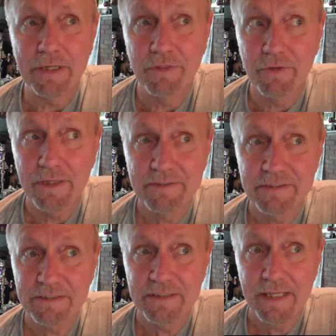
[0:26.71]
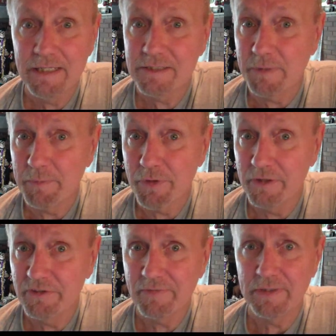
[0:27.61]
36 days, maybe
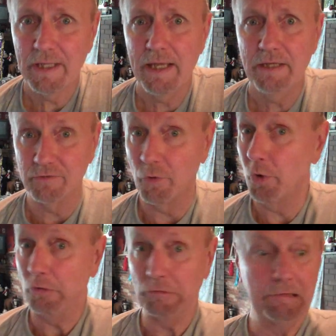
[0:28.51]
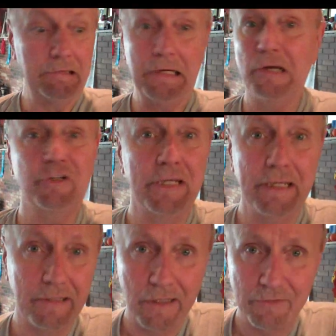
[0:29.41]
37 days of oil gushing
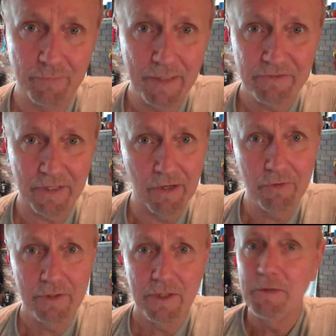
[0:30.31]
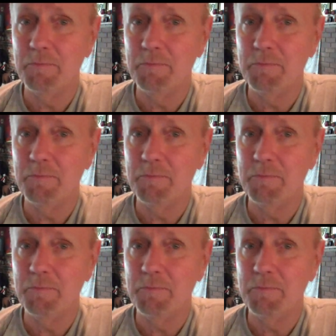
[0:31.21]
into the Gulf of Mexico,